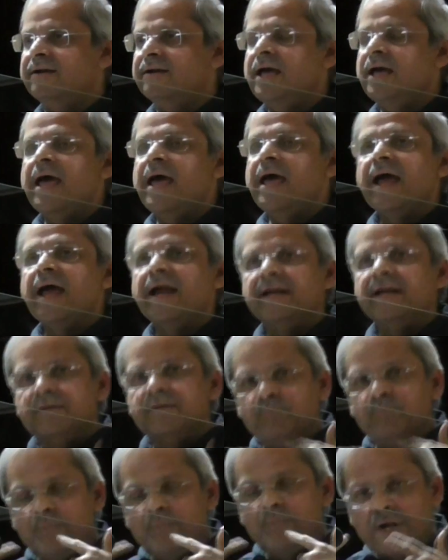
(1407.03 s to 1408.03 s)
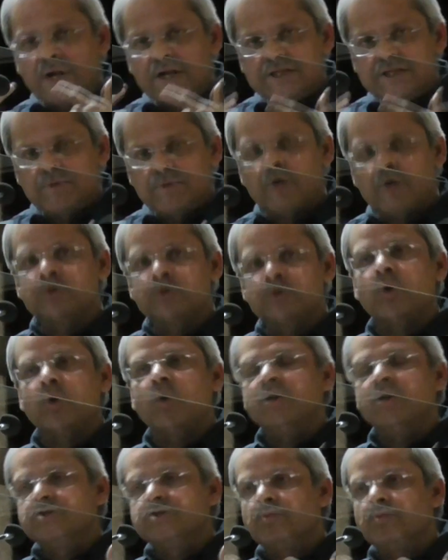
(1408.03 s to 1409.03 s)
And Narasimha Rao was
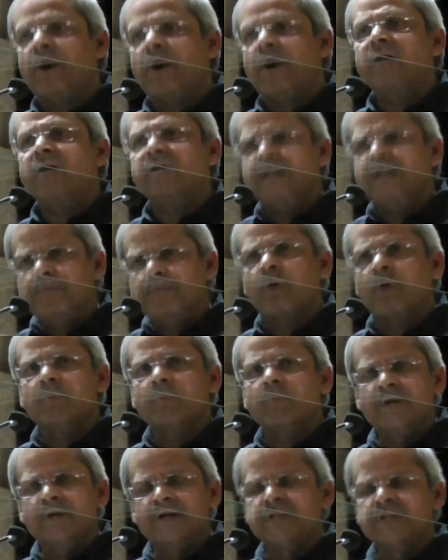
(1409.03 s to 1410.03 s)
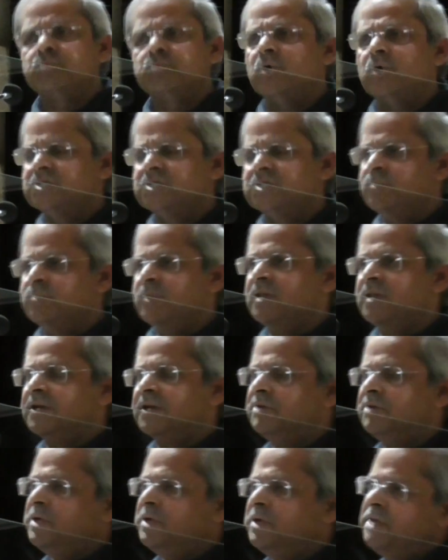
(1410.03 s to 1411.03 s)
also partly probably responsible that,
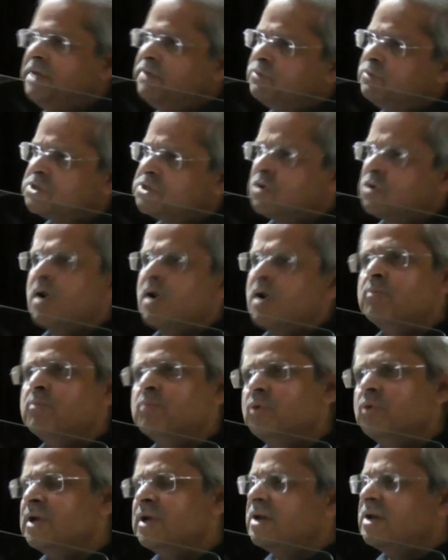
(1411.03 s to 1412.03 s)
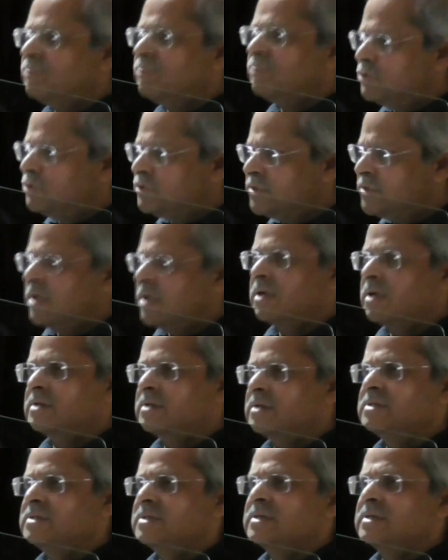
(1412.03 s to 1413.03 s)
he was not bold enough to
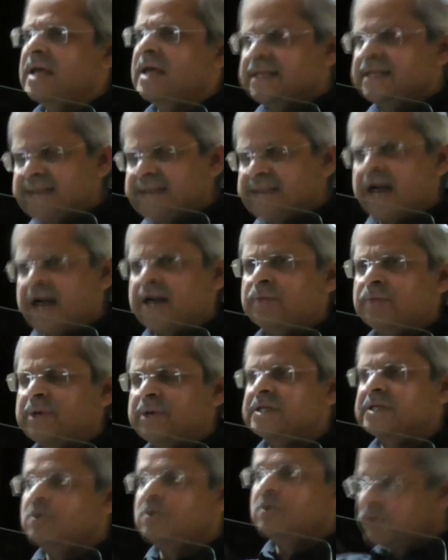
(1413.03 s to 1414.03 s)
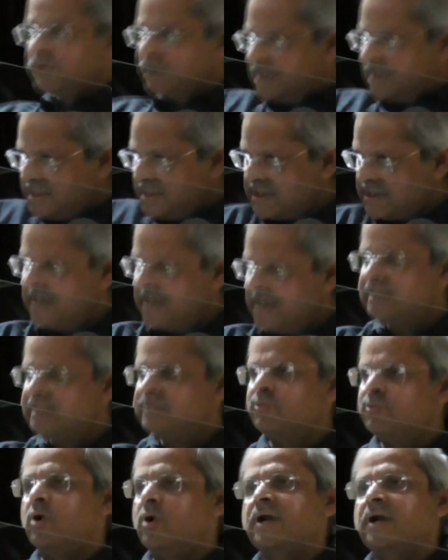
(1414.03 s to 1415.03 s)
stand up and say, look, this is
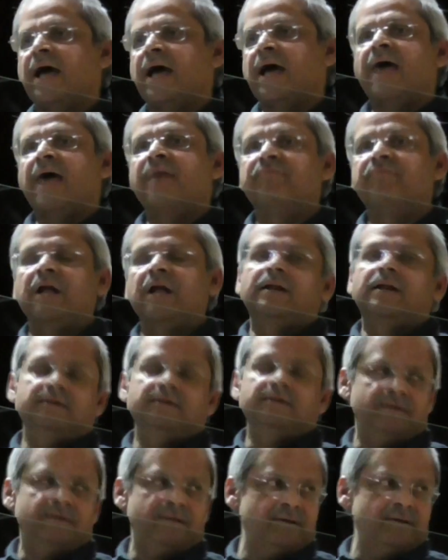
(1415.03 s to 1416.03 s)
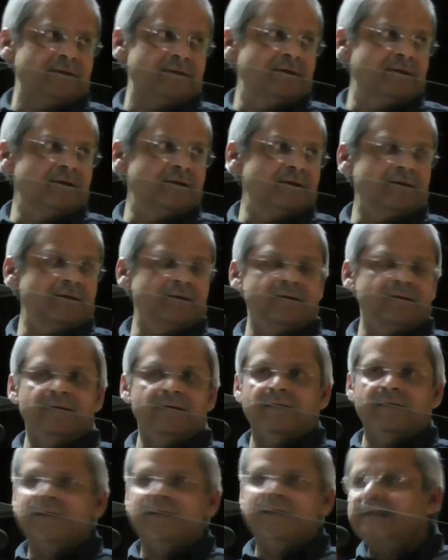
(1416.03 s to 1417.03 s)
what I have done.
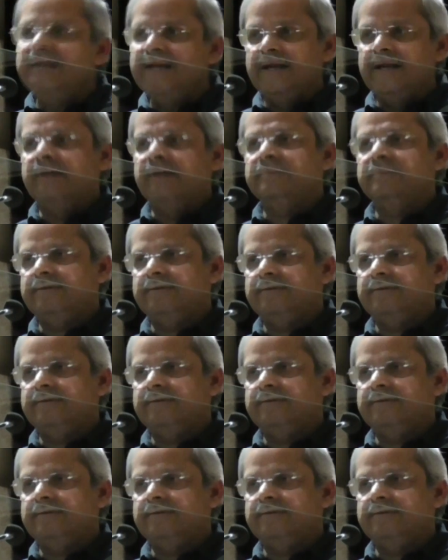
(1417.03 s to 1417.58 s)
He didn't.